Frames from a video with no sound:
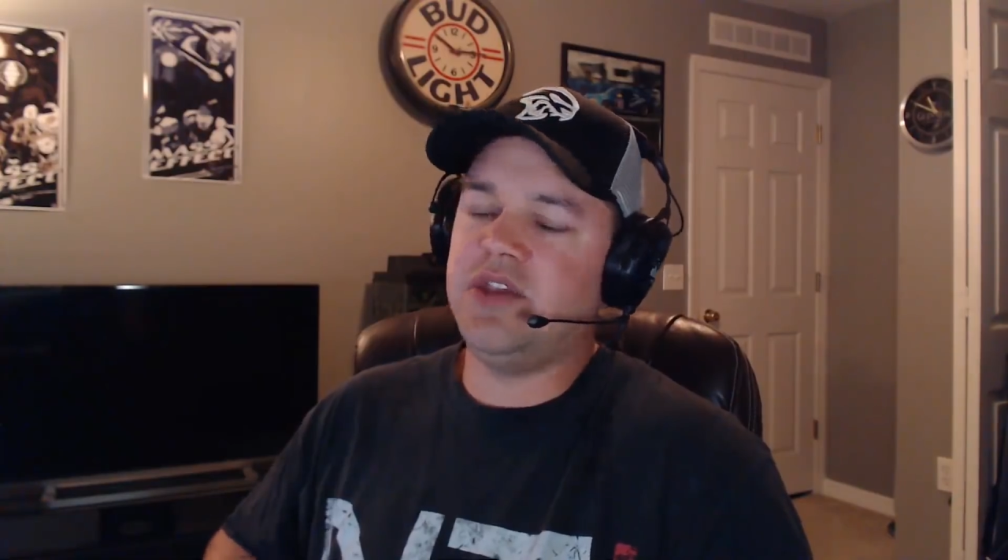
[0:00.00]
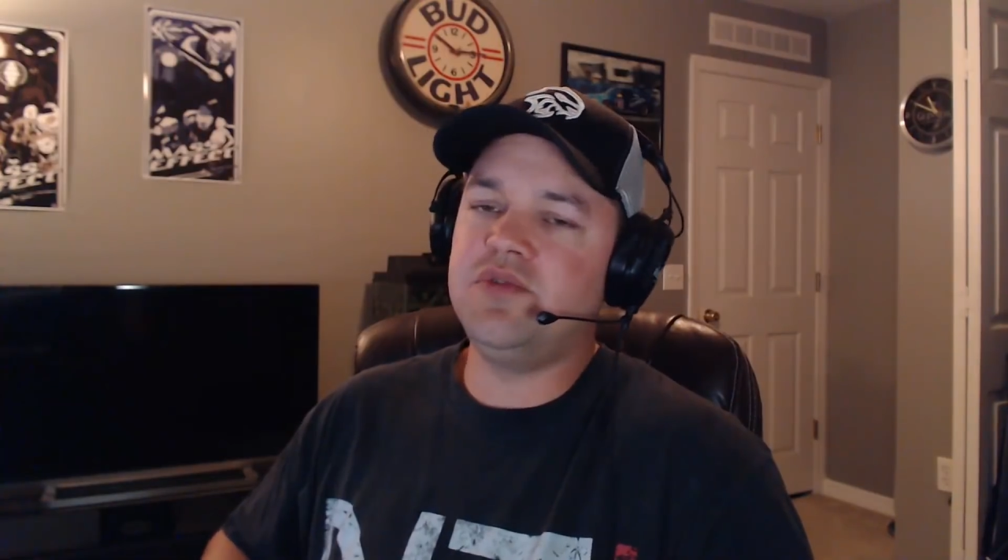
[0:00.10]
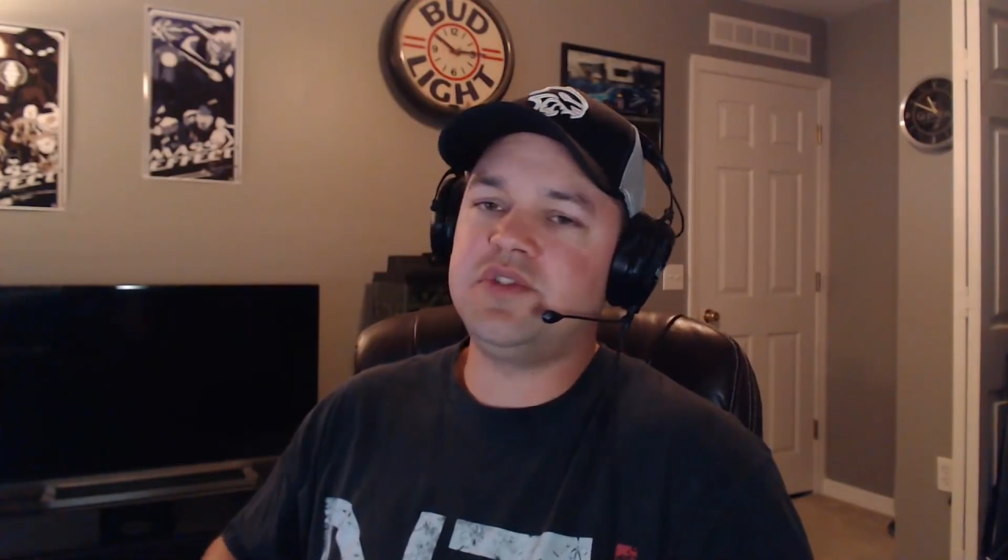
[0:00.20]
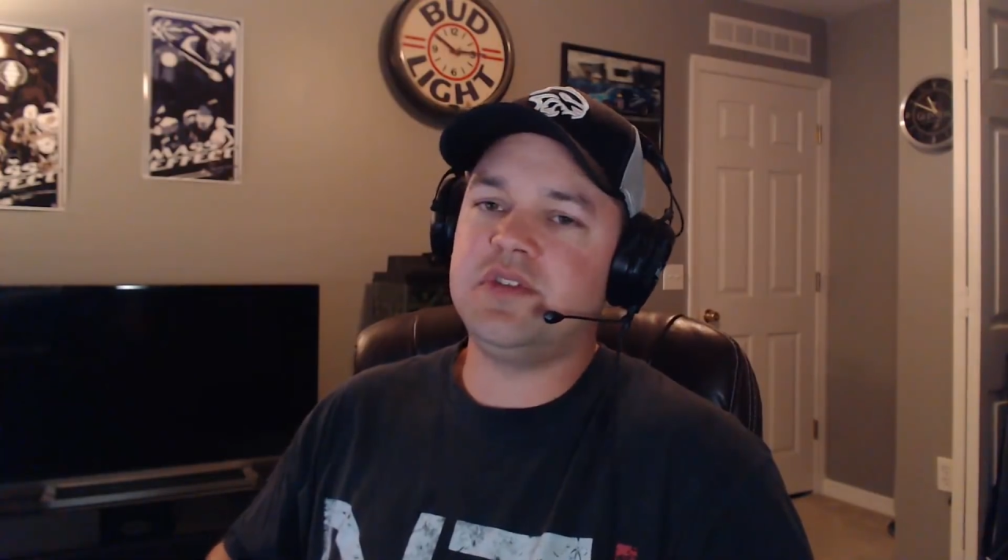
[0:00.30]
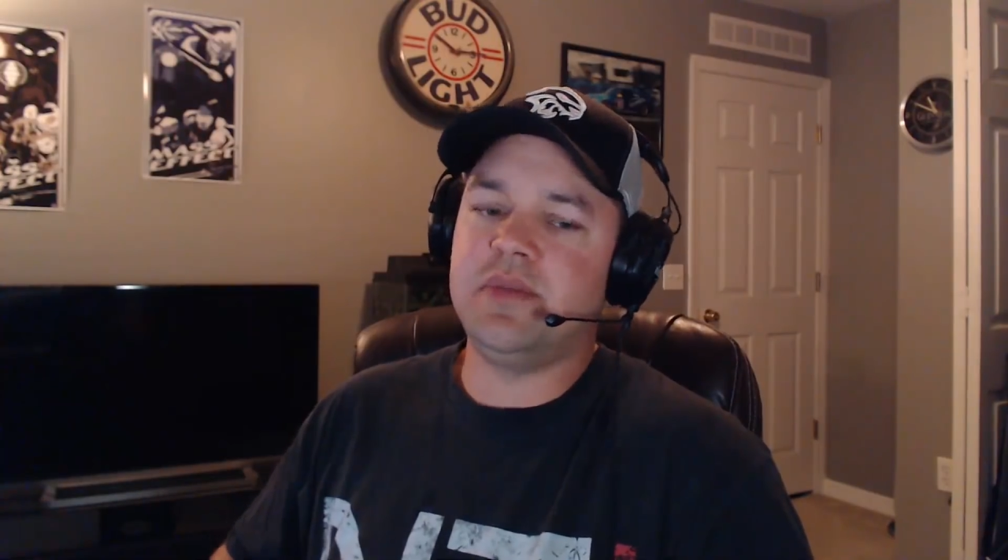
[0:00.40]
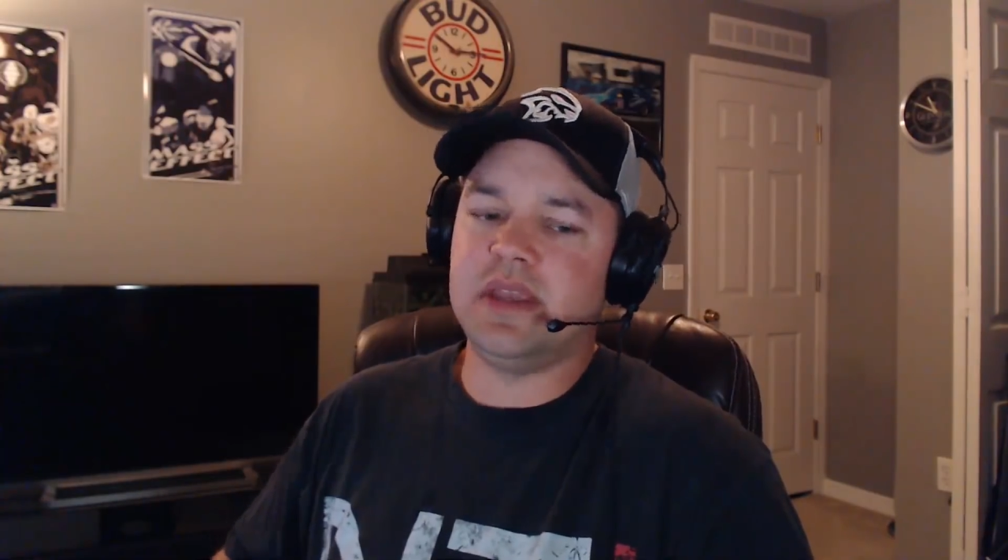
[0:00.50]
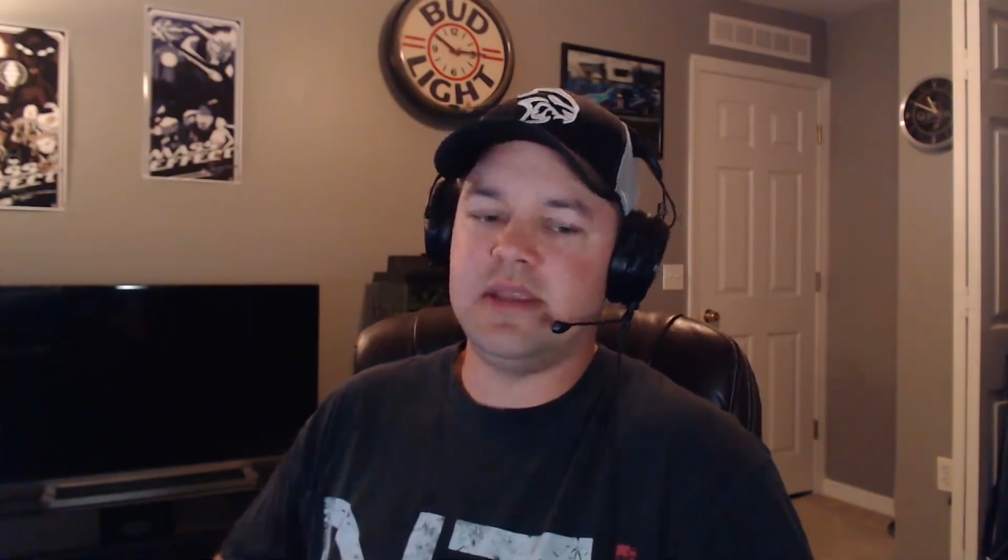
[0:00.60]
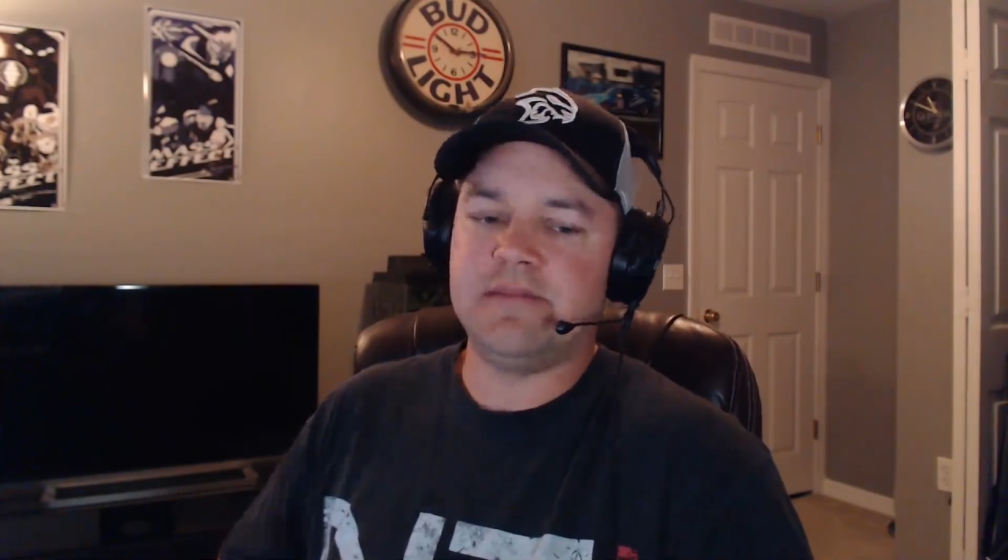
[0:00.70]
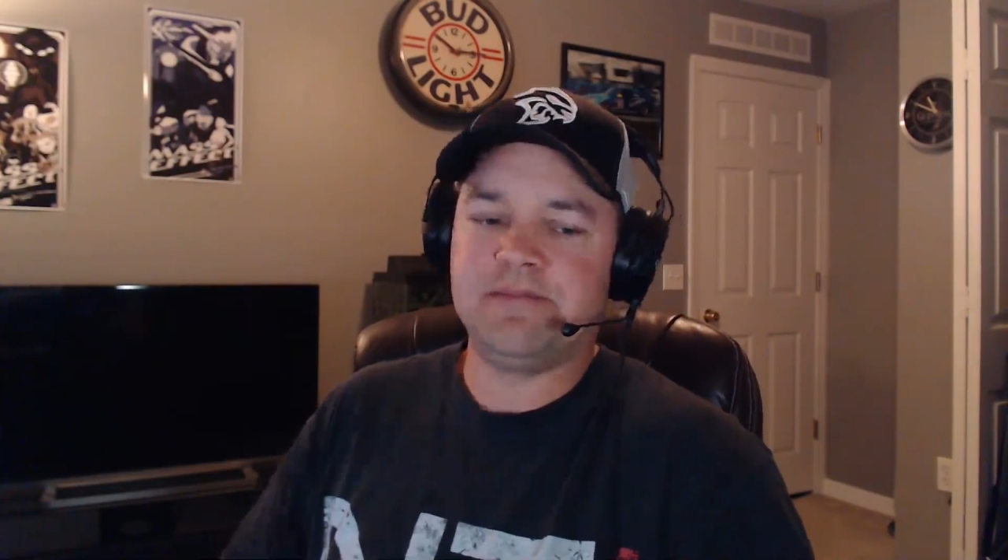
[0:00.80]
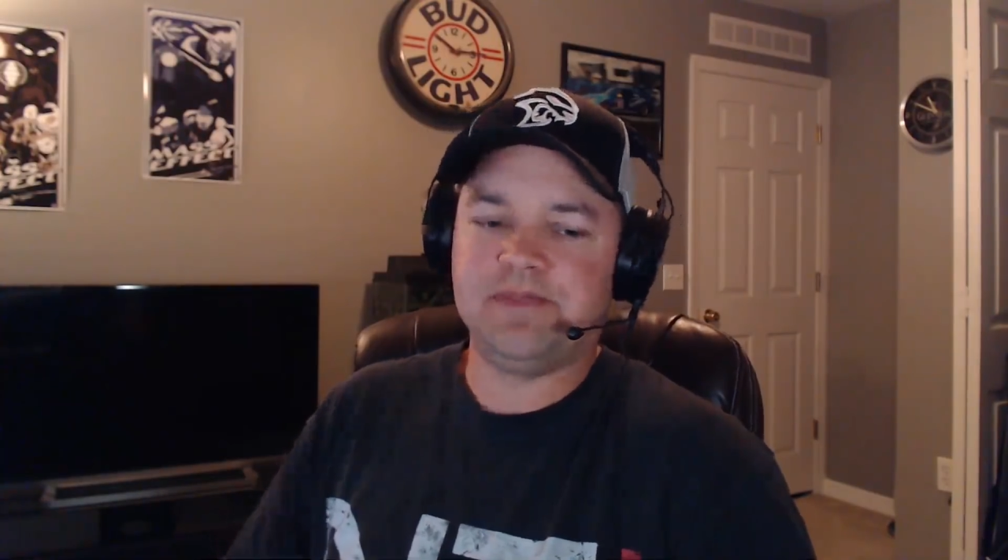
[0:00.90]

used to be